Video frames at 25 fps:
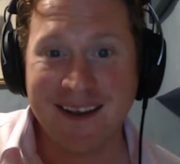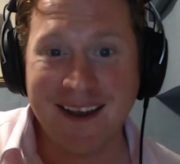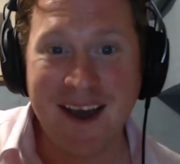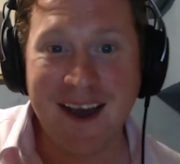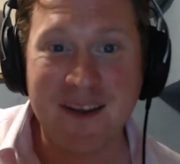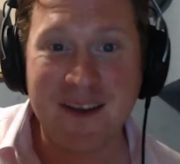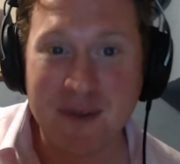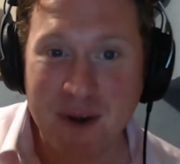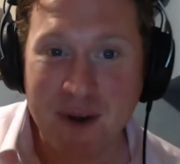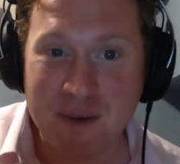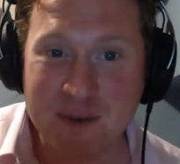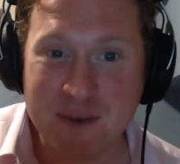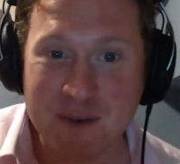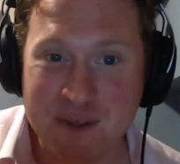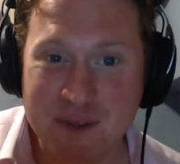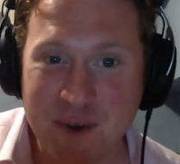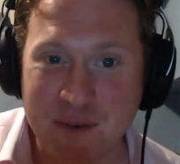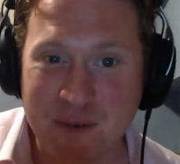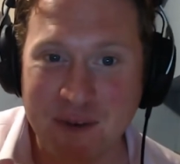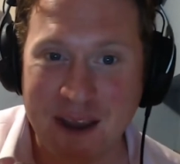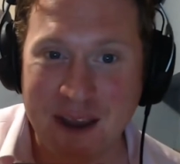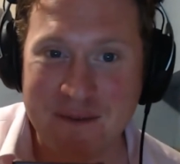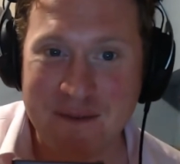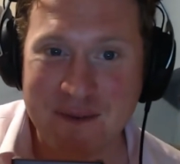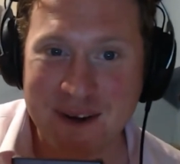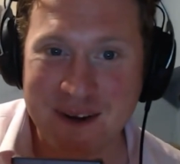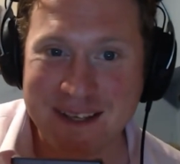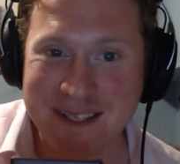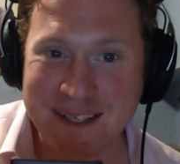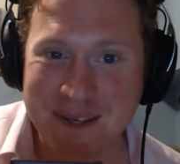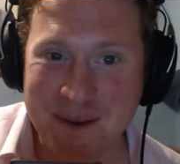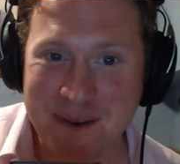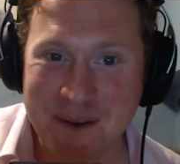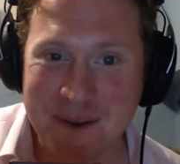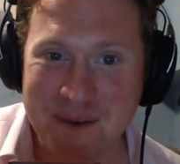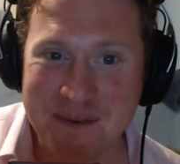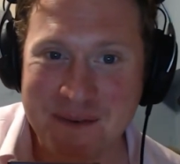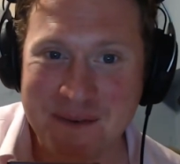I thought he was your favourite. Is
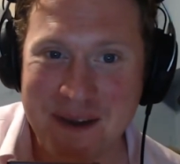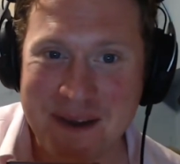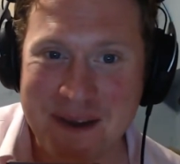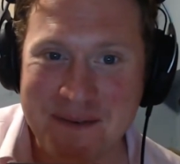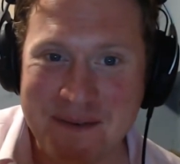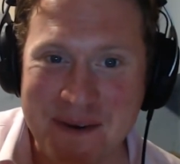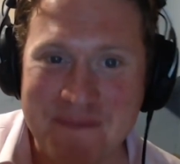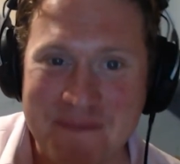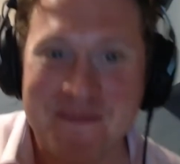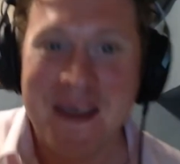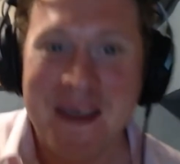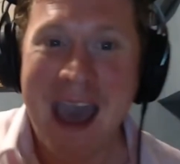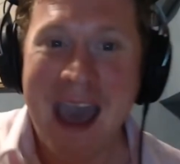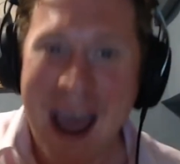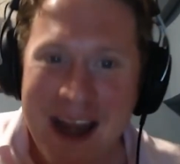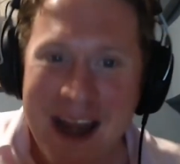he not your favourite?